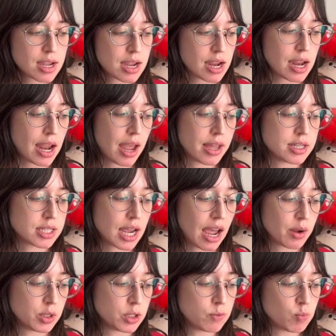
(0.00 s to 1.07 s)
And
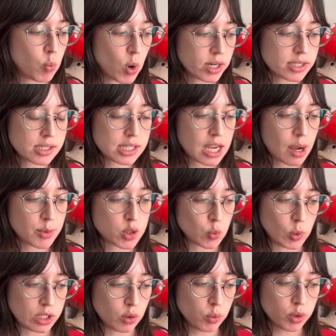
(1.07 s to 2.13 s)
I want to see how much
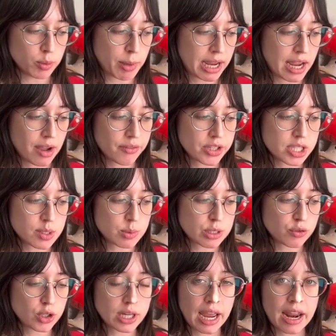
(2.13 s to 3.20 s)
wiggle room I have in some
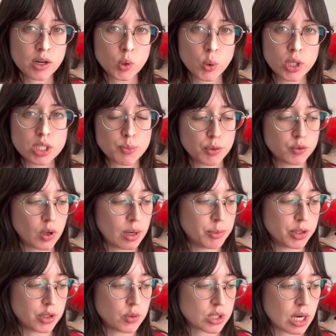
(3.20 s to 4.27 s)
different categories before I
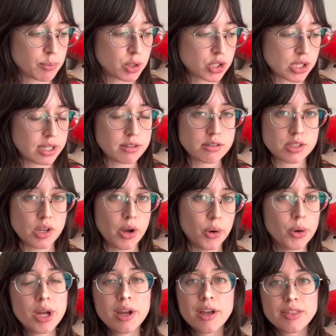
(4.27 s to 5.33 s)
put those numbers in. So
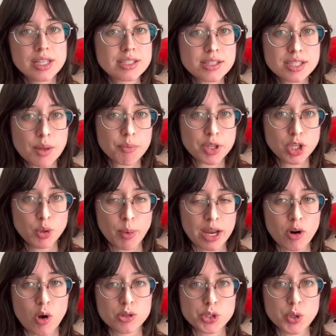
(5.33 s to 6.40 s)
this is something you might
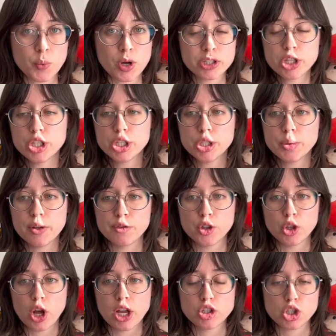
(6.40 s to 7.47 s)
also want to do if you're
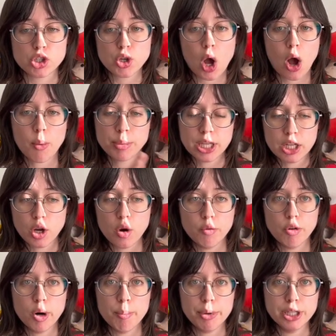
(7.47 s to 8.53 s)
not just copying
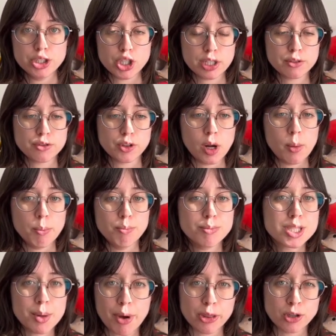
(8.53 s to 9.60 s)
over a budget from
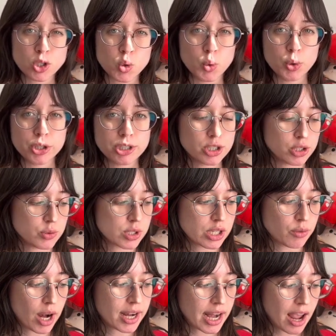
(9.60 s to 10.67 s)
some other tool that you're using
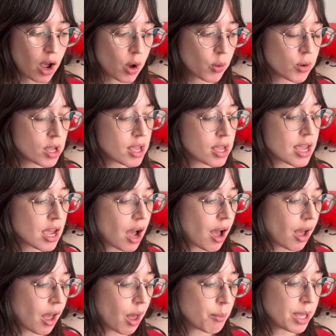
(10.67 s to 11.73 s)
right now.
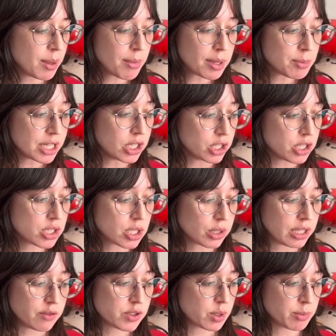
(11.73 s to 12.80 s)
It may be good to
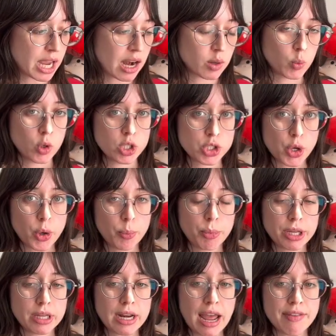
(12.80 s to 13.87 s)
leave some categories
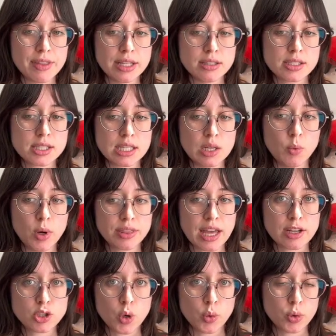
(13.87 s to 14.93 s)
open and then see what
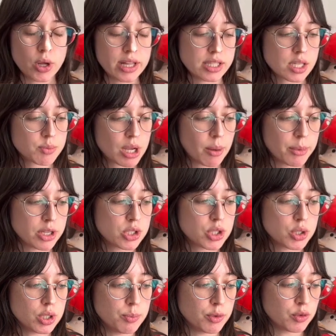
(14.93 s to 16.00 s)
that total ends up coming
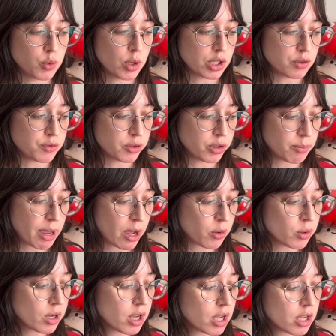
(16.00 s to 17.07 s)
to before you fill them out.
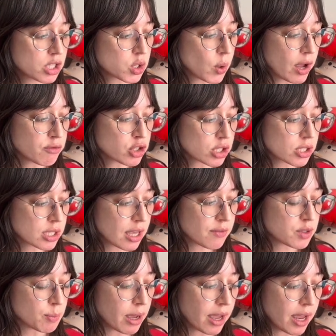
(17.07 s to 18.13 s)
So I've just
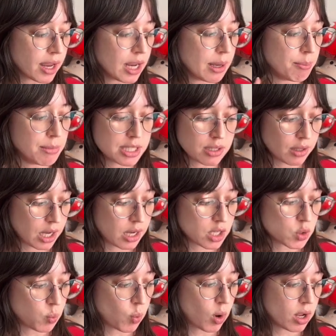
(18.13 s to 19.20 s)
left my
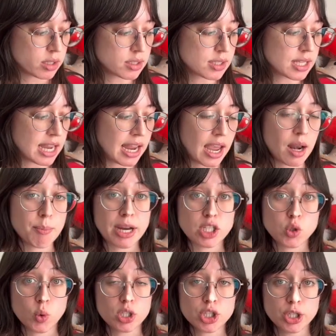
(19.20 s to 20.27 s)
miscellaneous wants and my
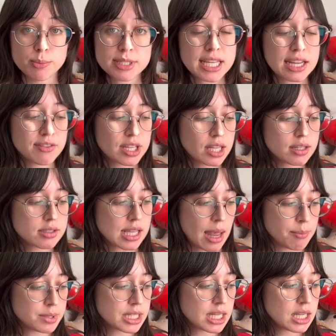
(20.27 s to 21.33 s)
short-term savings
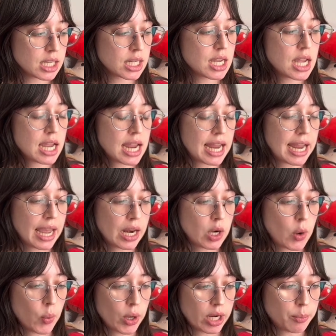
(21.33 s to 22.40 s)
empty, and
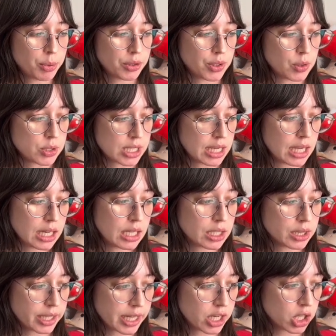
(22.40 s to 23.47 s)
we're gonna put those in
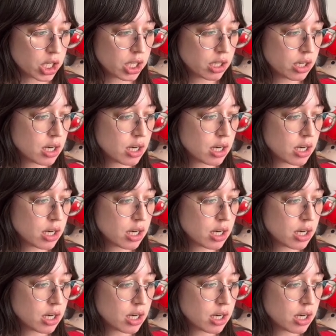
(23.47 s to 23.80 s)
later.